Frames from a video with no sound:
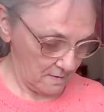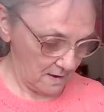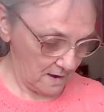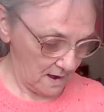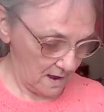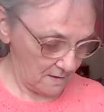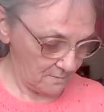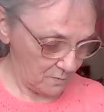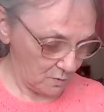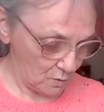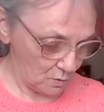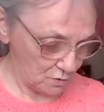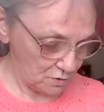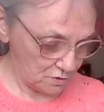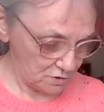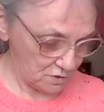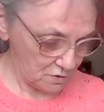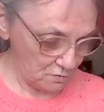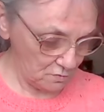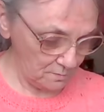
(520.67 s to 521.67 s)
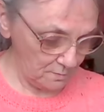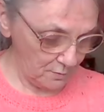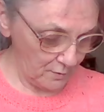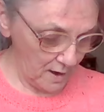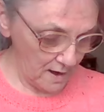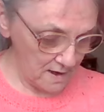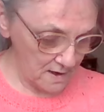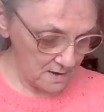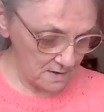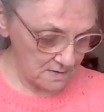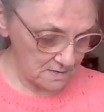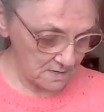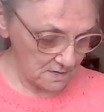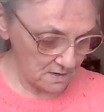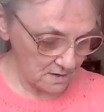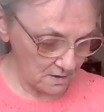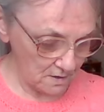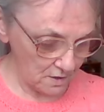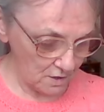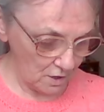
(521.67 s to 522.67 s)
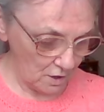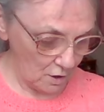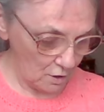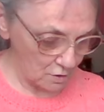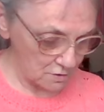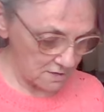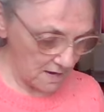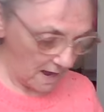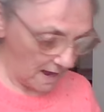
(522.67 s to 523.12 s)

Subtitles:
I bought two breaded cod